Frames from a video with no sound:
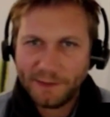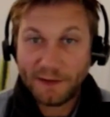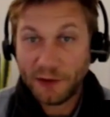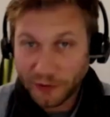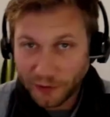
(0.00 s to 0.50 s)

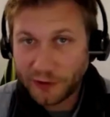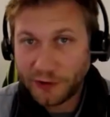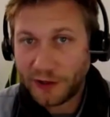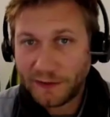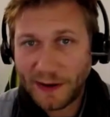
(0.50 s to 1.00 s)
another
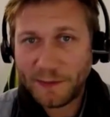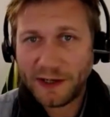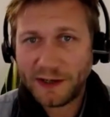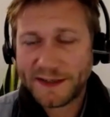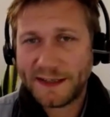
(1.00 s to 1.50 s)
ongoing
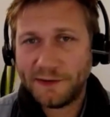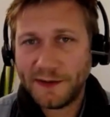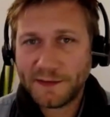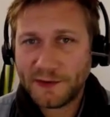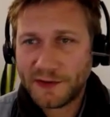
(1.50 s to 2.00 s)
webinar
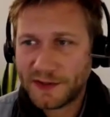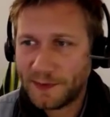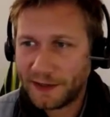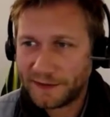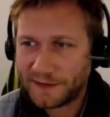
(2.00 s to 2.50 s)
series which is
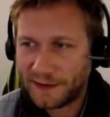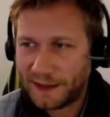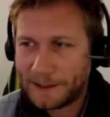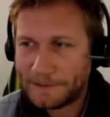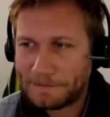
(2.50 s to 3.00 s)
about
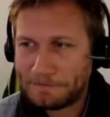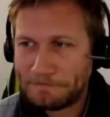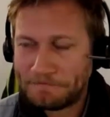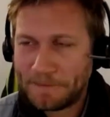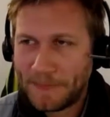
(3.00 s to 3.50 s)

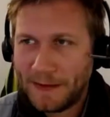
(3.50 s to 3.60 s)
the